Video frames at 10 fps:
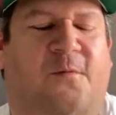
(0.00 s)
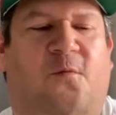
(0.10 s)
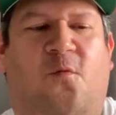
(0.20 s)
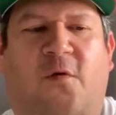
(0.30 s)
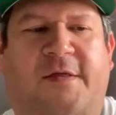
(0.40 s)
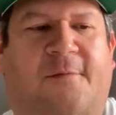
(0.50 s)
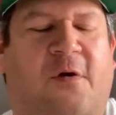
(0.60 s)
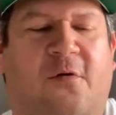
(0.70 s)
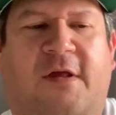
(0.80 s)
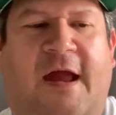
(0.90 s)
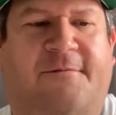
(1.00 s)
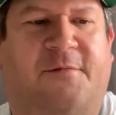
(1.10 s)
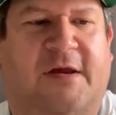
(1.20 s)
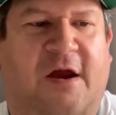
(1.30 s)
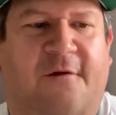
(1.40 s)
one I'm really have to be
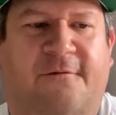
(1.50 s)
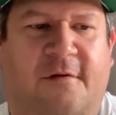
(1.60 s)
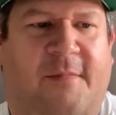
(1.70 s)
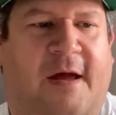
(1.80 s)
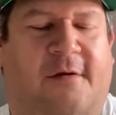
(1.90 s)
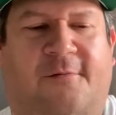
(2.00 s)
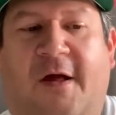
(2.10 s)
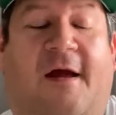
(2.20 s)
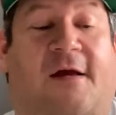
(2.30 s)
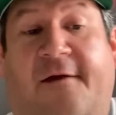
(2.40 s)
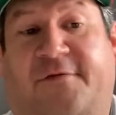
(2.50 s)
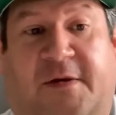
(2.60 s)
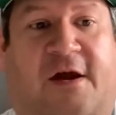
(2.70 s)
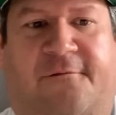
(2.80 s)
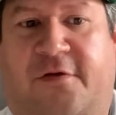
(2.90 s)
careful about. Well, I have to be
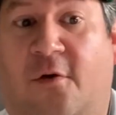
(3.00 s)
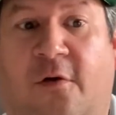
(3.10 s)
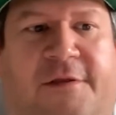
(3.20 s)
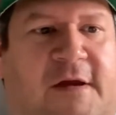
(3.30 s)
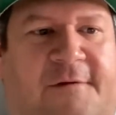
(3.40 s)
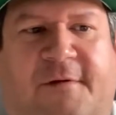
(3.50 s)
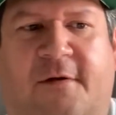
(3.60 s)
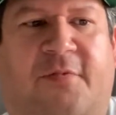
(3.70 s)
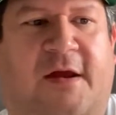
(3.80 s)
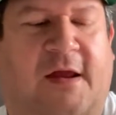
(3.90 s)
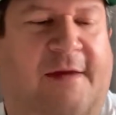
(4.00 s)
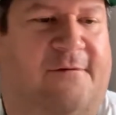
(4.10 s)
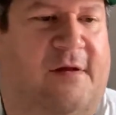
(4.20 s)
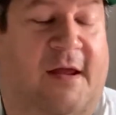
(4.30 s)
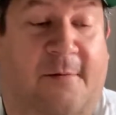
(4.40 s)
careful in the whole thing if I'm going to play
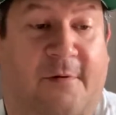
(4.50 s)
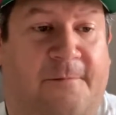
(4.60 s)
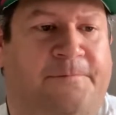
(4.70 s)
AVA, but